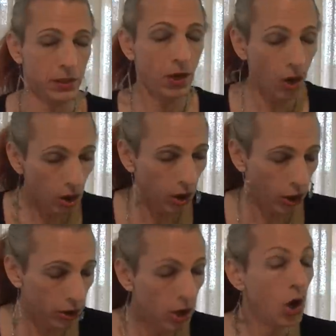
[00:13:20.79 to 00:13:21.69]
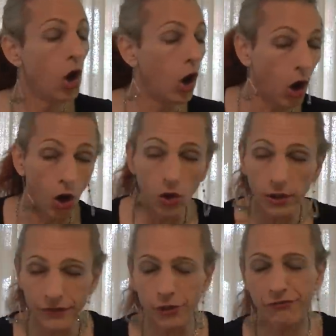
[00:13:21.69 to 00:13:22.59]
are all
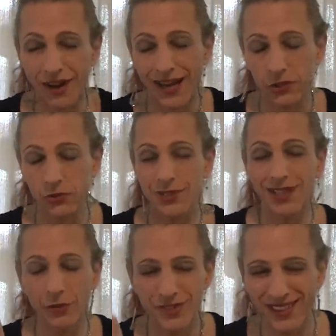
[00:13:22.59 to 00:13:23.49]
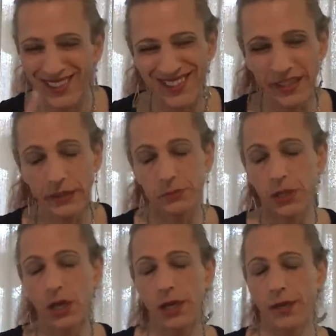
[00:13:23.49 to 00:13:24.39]
of your fractal selves at the same
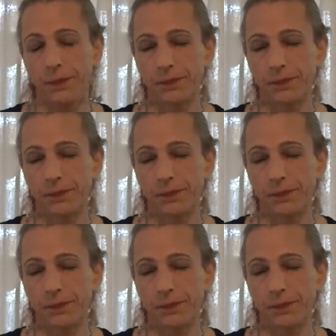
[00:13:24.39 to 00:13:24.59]
time.